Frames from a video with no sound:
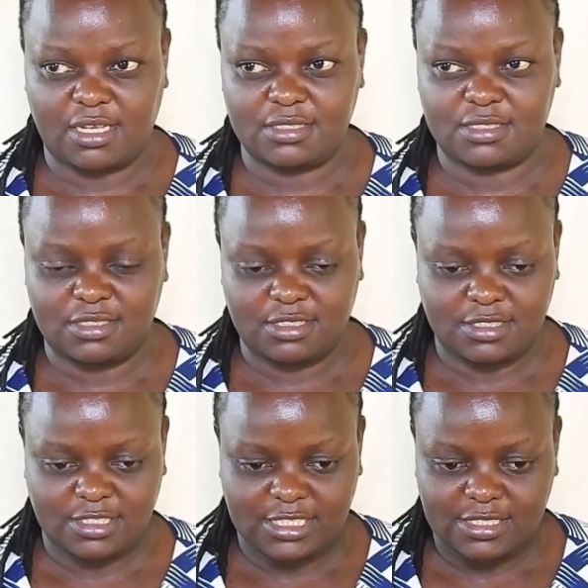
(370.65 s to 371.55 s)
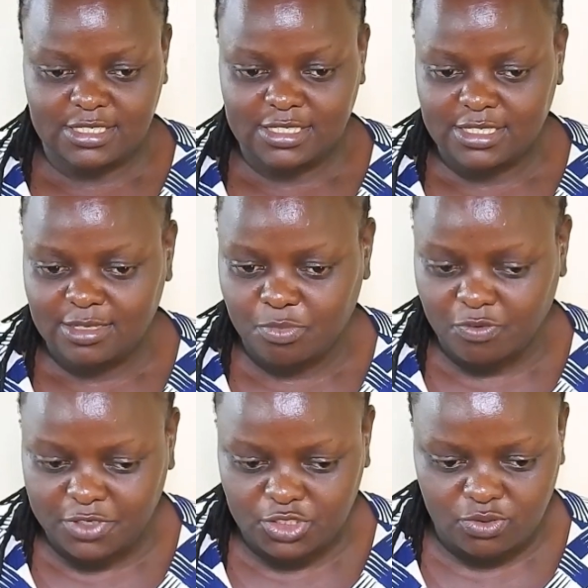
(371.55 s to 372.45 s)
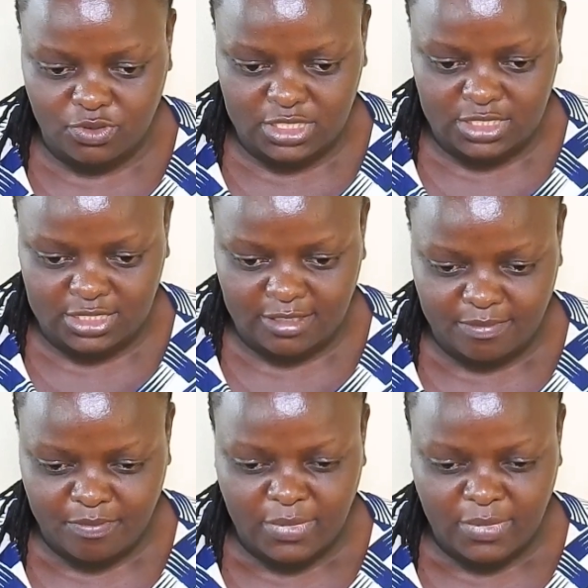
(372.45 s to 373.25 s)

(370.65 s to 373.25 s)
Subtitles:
us professional teacher.